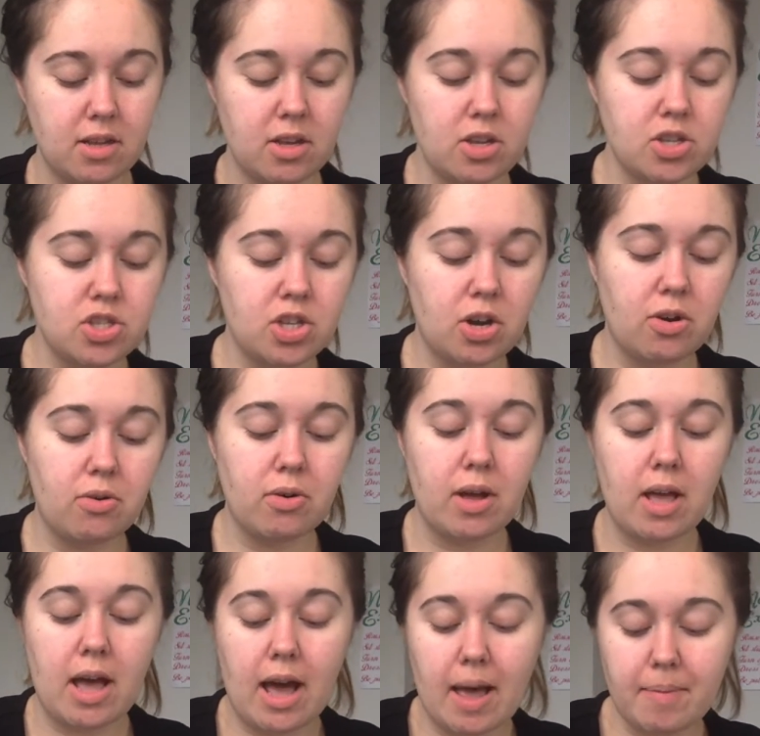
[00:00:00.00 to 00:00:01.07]
So
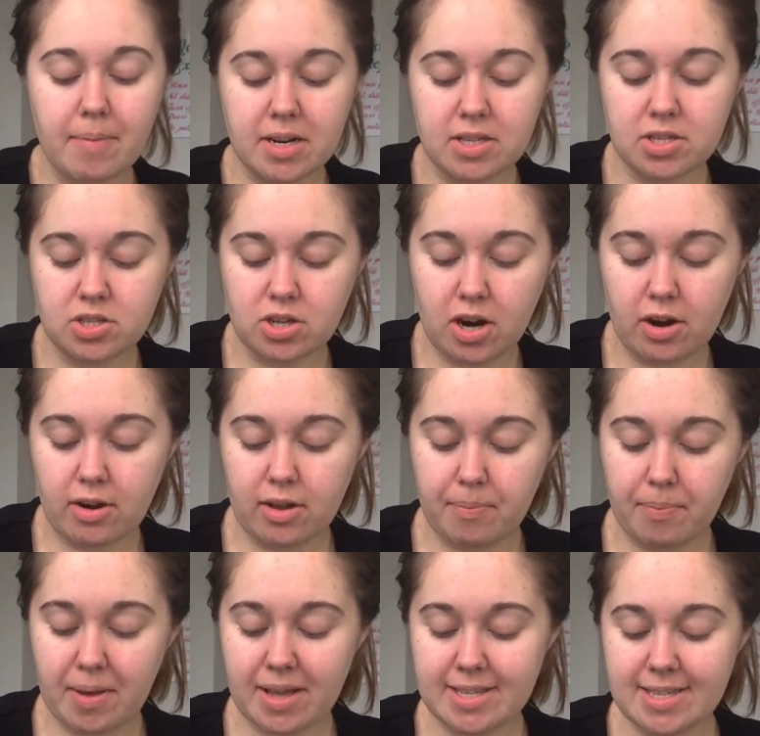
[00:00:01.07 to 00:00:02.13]
I'm going to start,
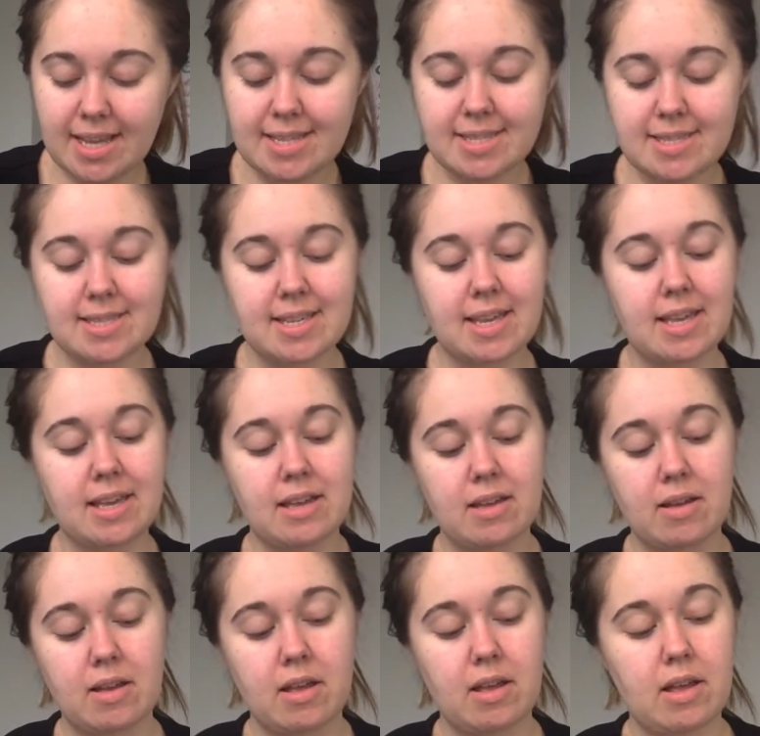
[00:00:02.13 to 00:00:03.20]
because I see
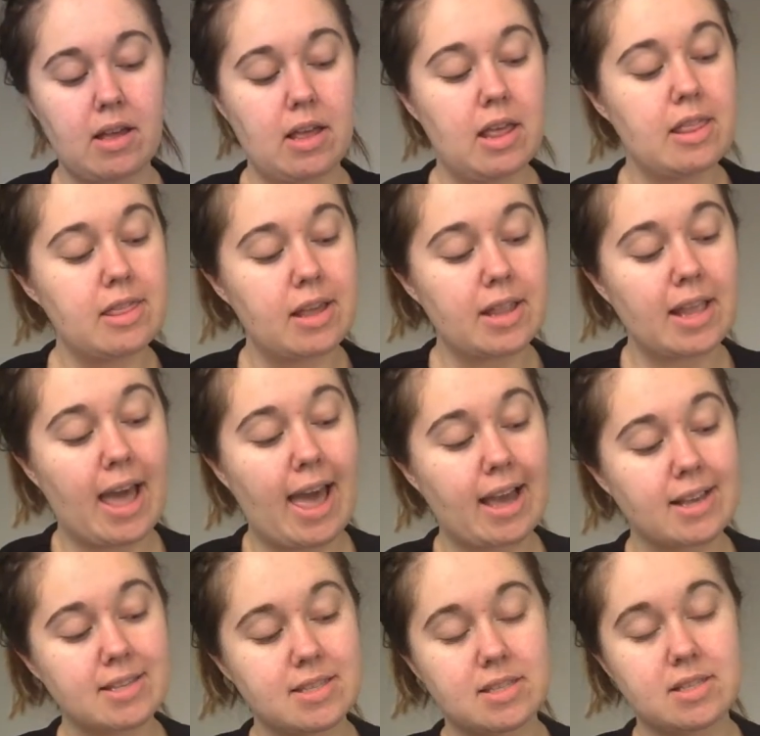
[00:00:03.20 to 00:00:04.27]
that
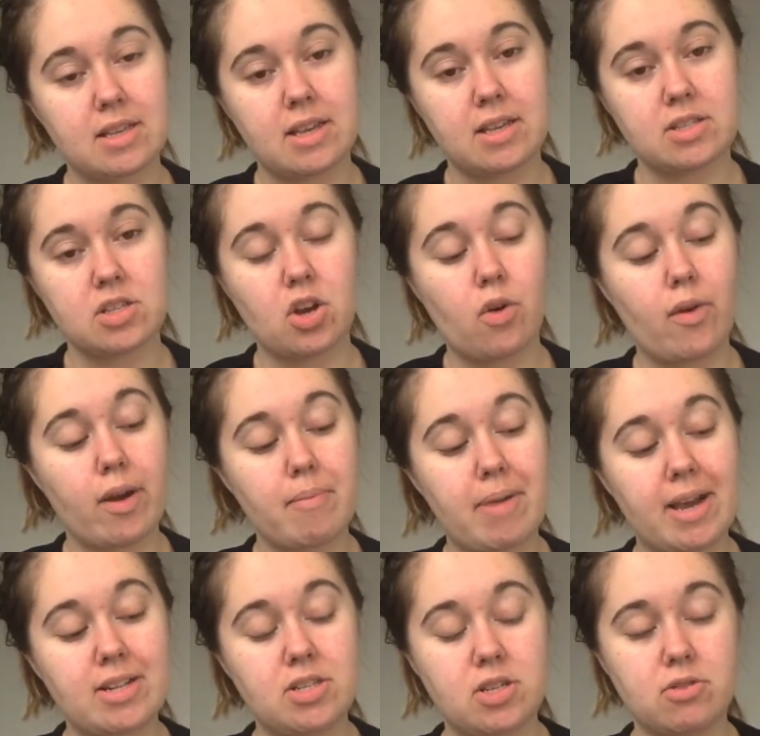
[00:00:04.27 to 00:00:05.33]
x is going by
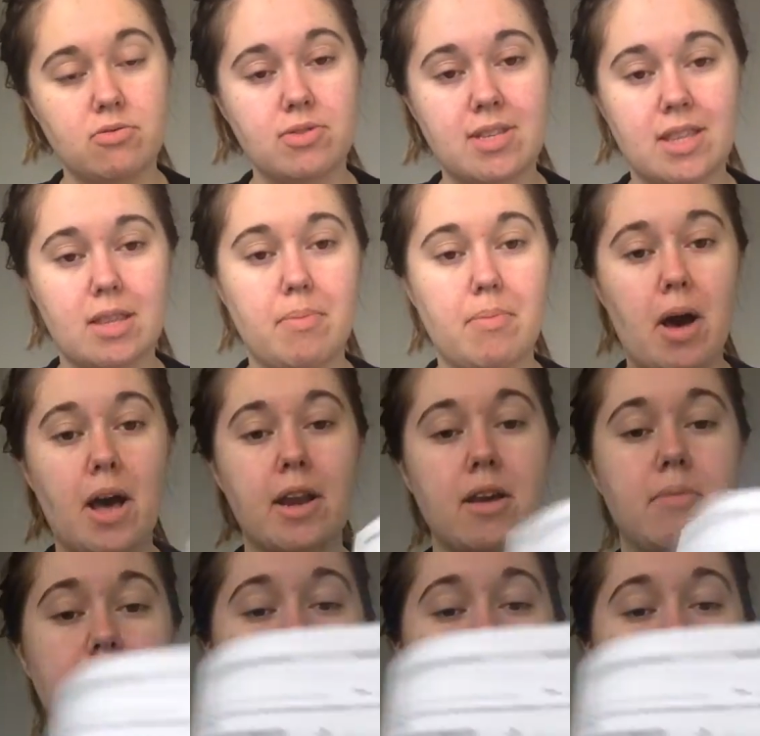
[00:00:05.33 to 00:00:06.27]
2's at the bottom,